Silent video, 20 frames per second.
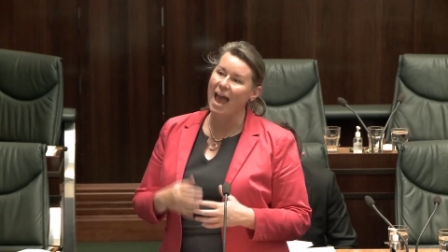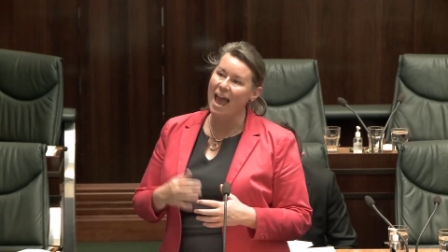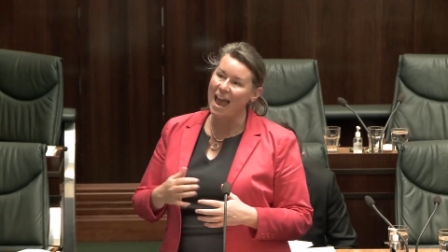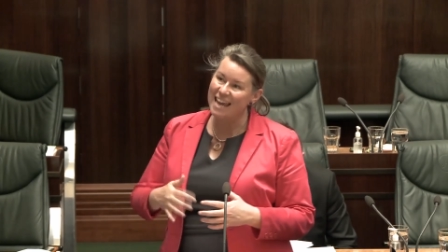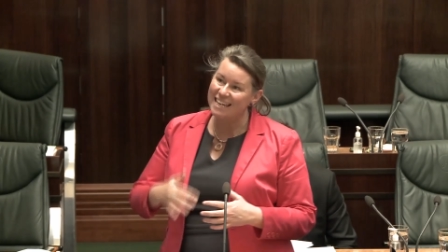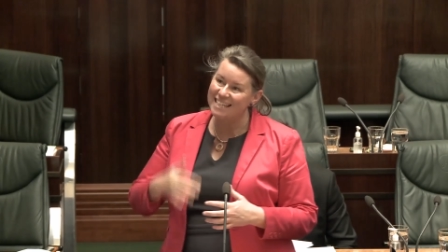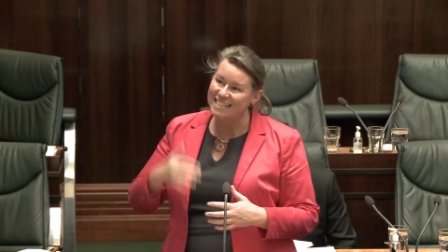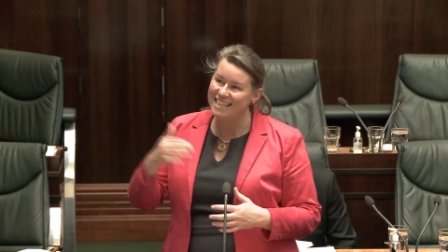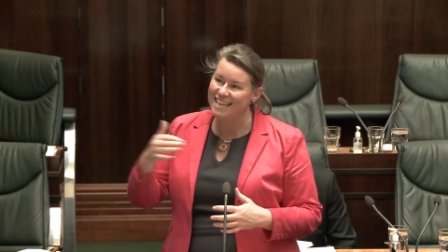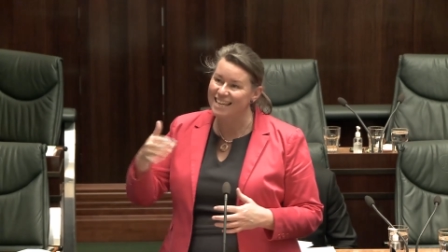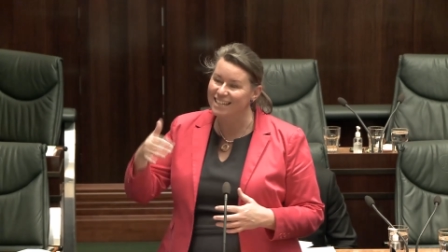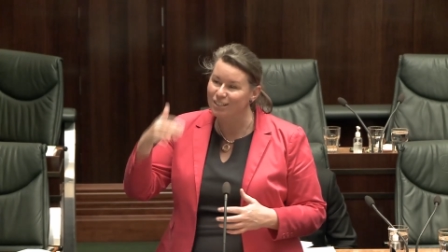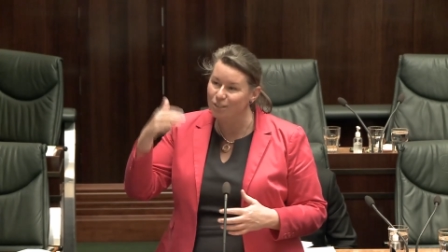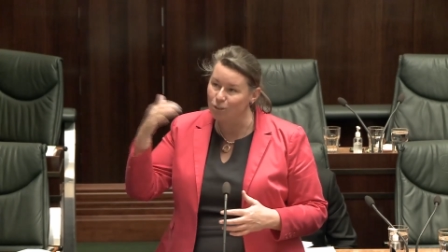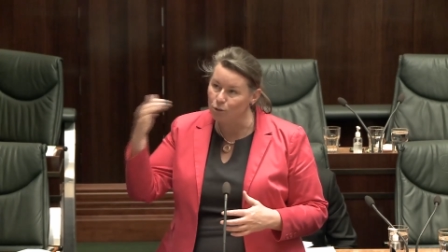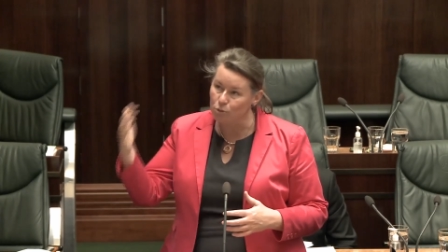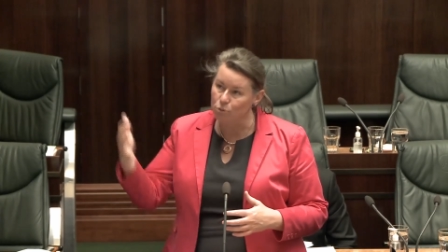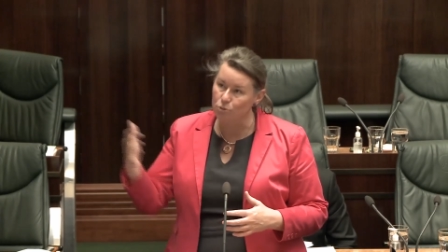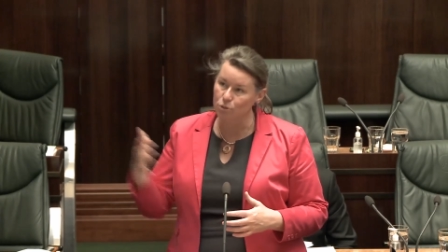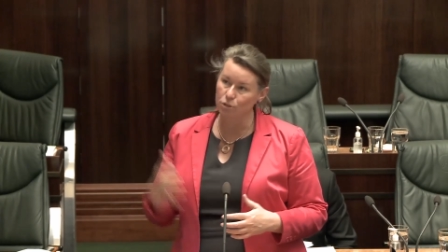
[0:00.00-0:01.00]
And then it
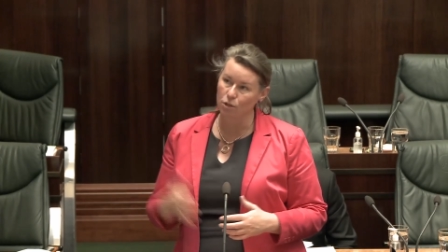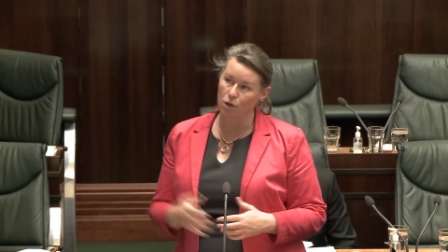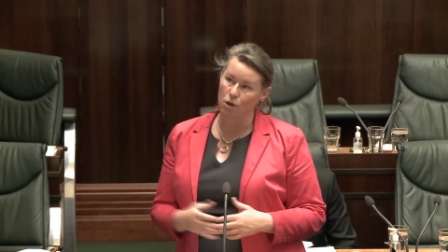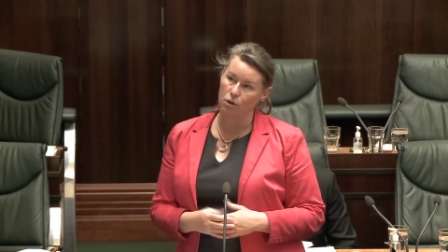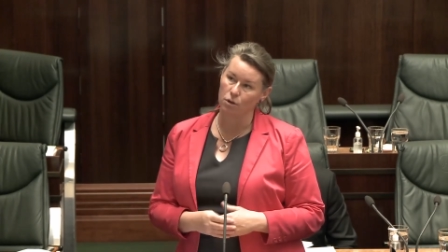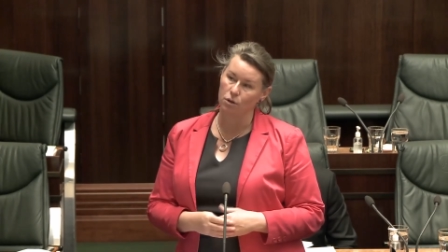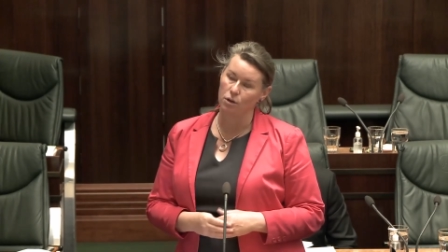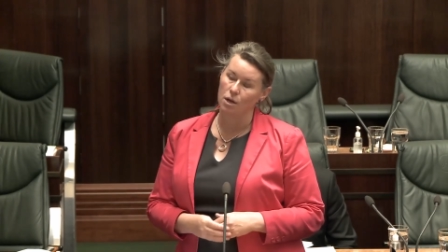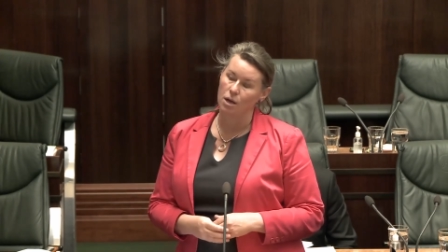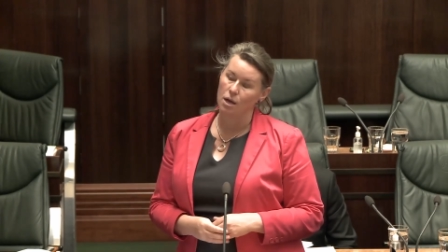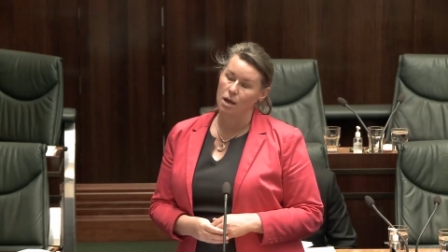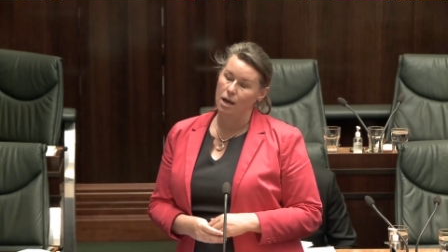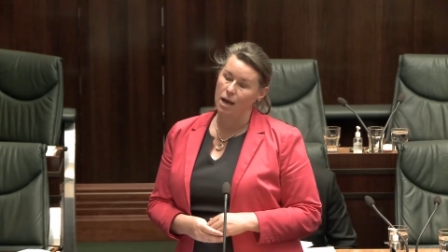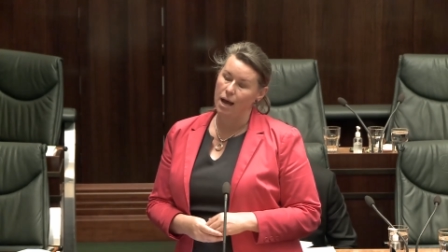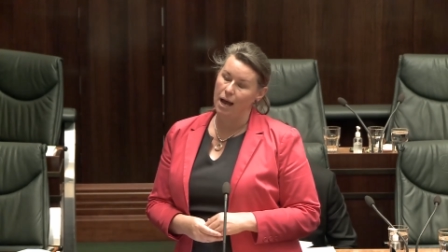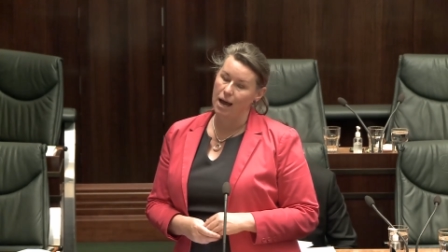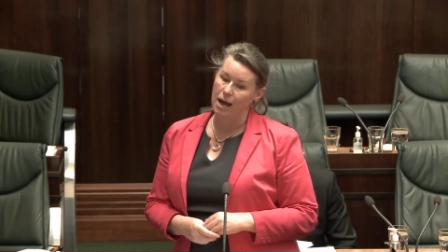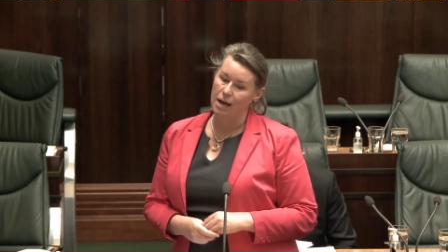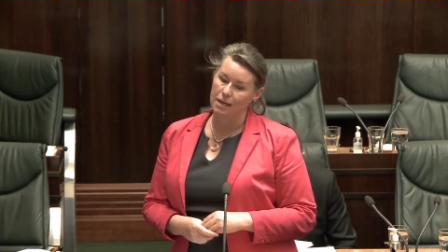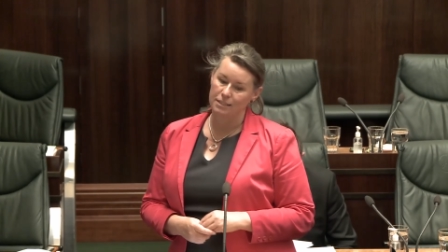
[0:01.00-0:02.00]
also
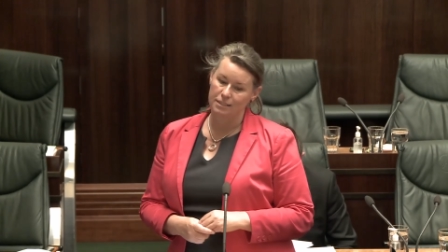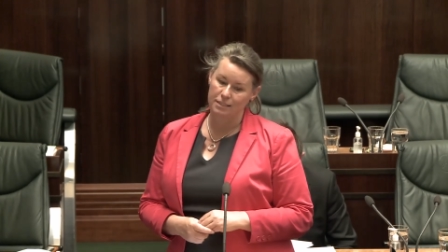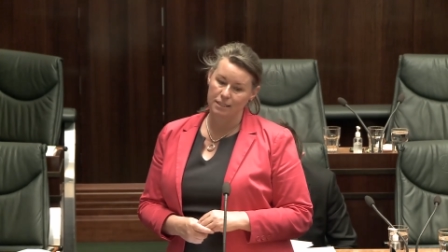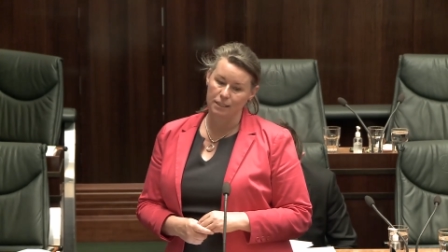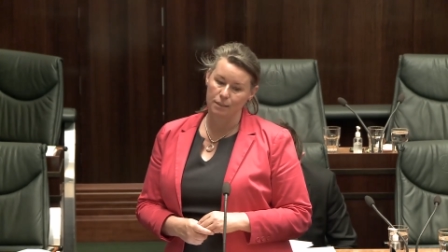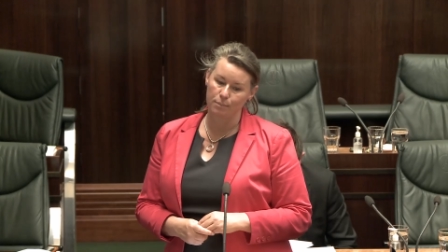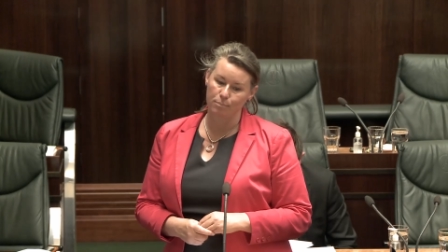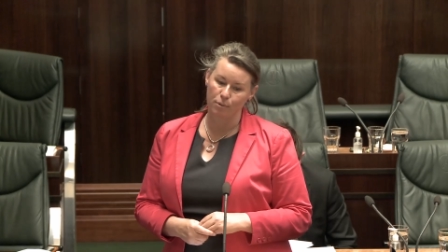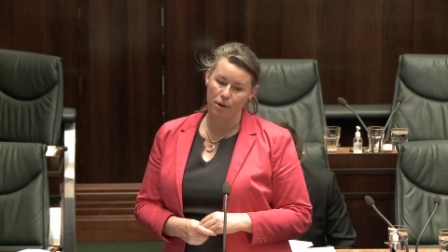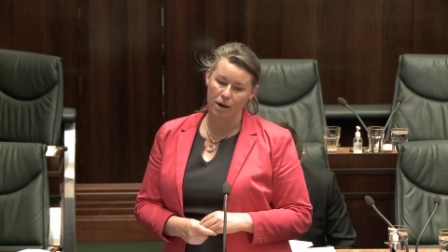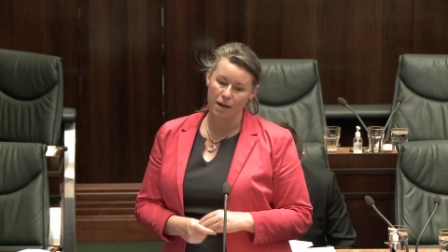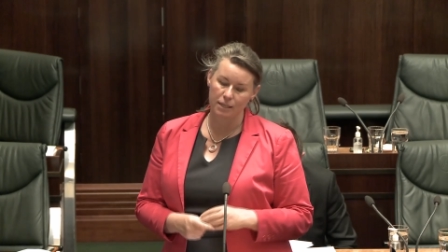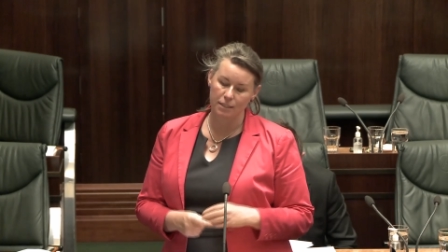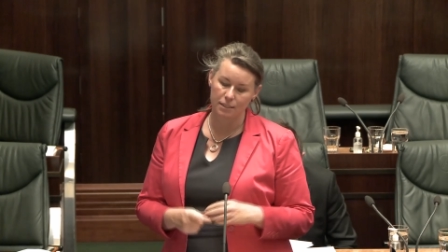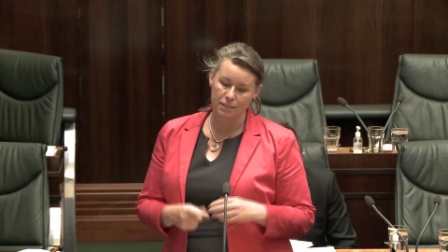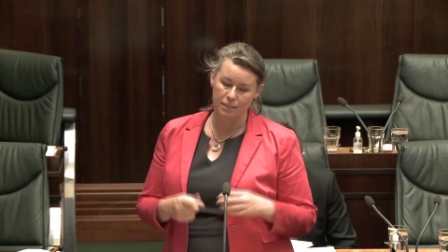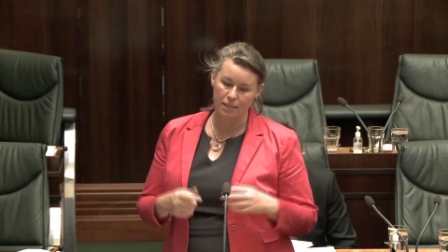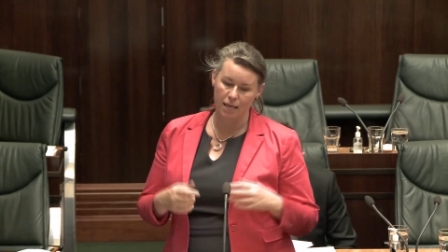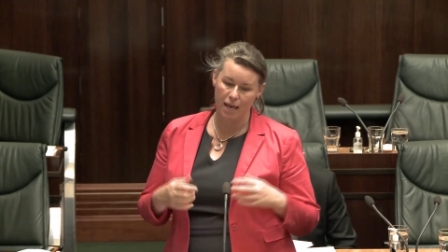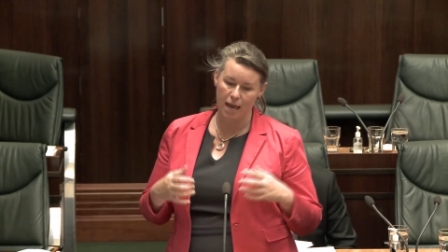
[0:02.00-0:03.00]
uh,
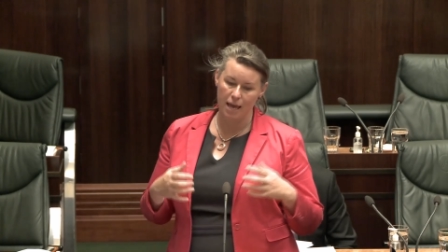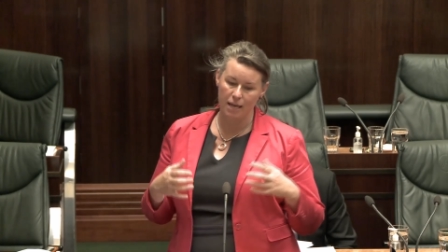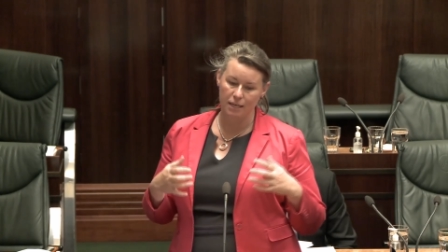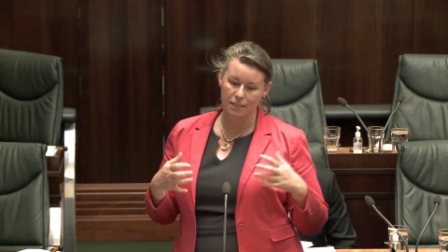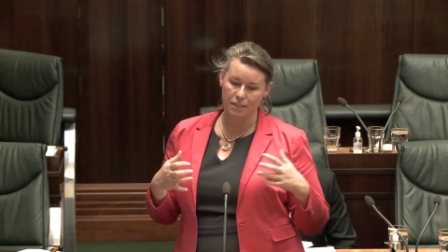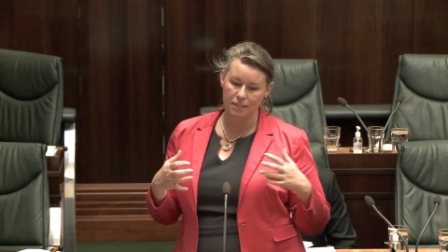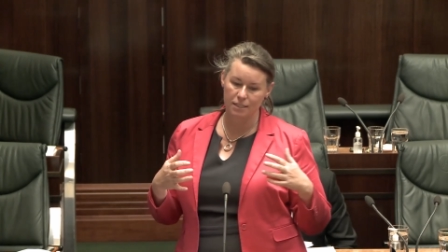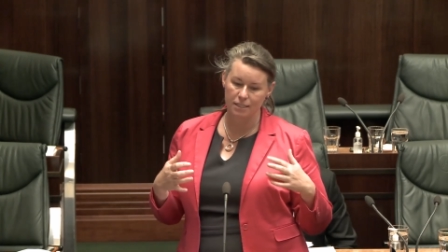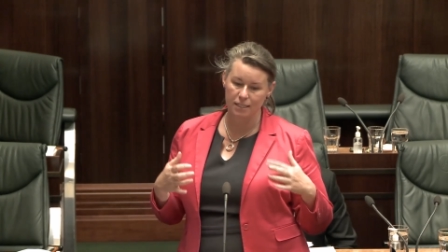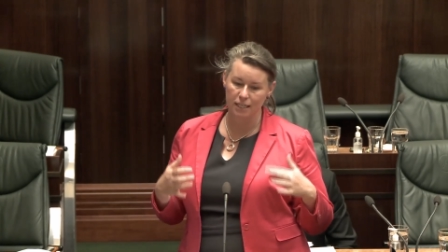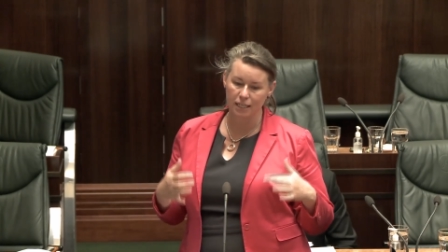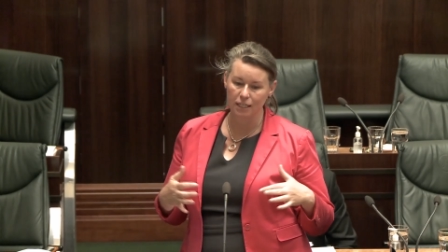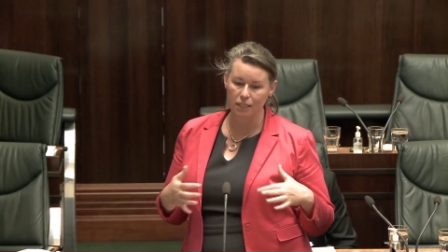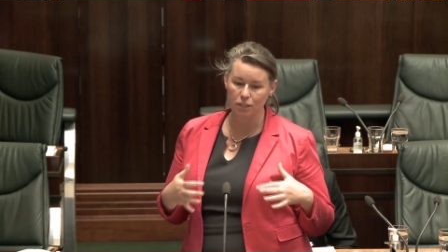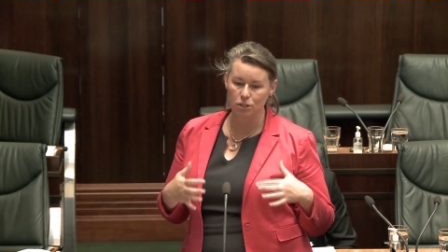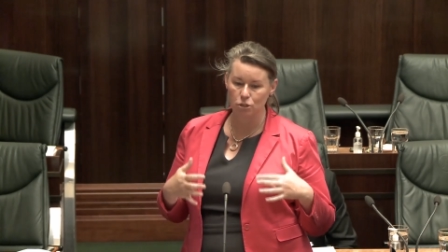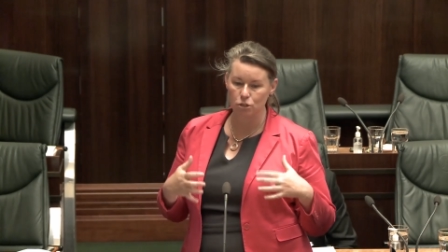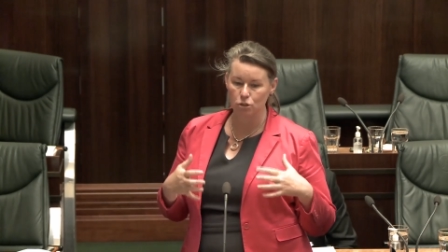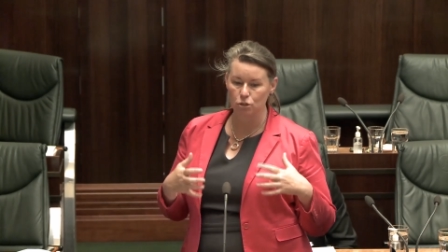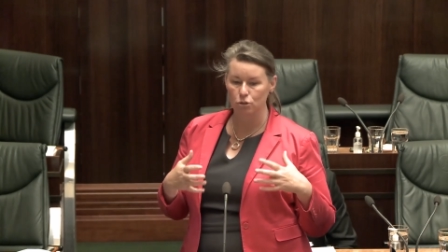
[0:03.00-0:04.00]
celebrates and
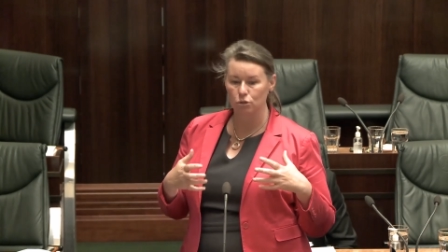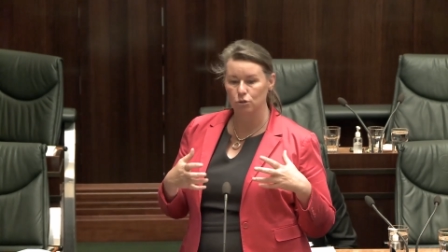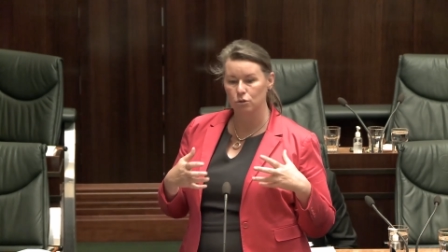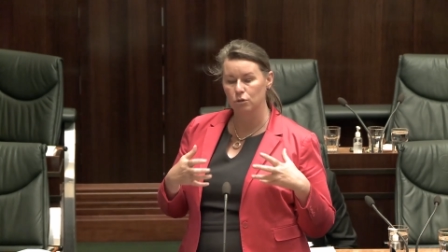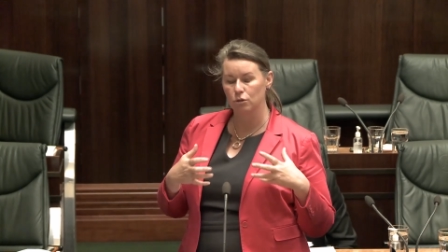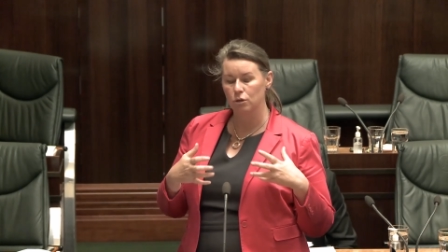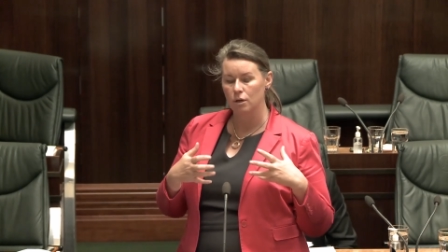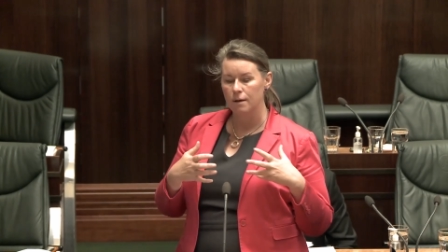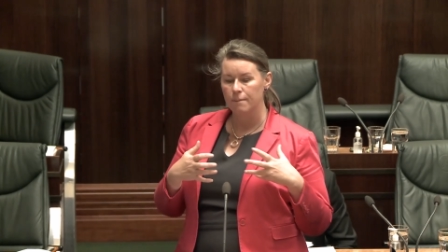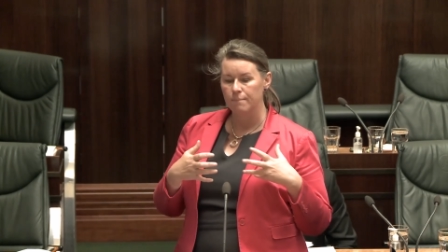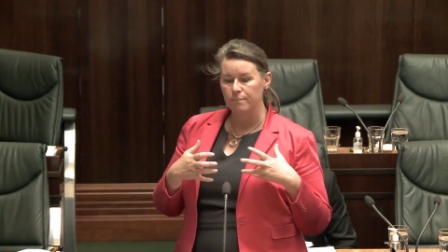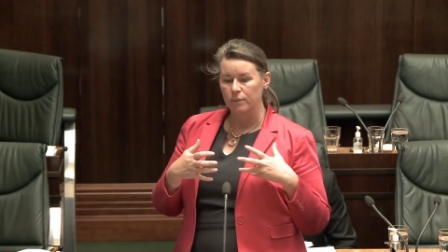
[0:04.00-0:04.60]
seeks to